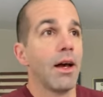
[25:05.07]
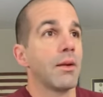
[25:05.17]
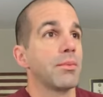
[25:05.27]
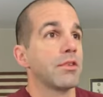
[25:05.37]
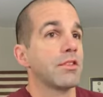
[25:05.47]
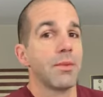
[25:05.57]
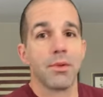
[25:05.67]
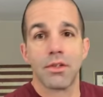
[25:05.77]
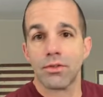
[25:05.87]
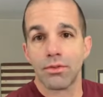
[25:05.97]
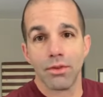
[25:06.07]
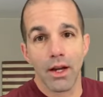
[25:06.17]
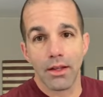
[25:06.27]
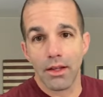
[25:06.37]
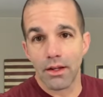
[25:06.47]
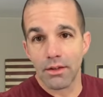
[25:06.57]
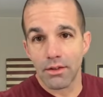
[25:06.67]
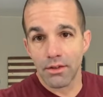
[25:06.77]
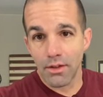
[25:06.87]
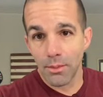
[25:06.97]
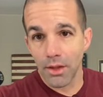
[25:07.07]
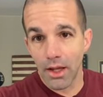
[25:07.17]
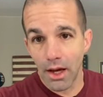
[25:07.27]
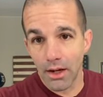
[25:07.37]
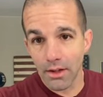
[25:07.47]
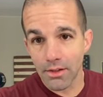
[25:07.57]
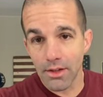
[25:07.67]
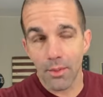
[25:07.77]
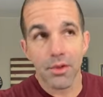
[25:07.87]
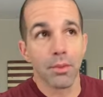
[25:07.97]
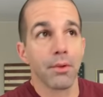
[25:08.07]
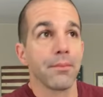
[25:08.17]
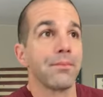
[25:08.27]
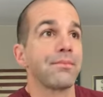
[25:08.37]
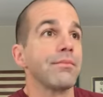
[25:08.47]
at a precipitous rate that is simply unacceptable.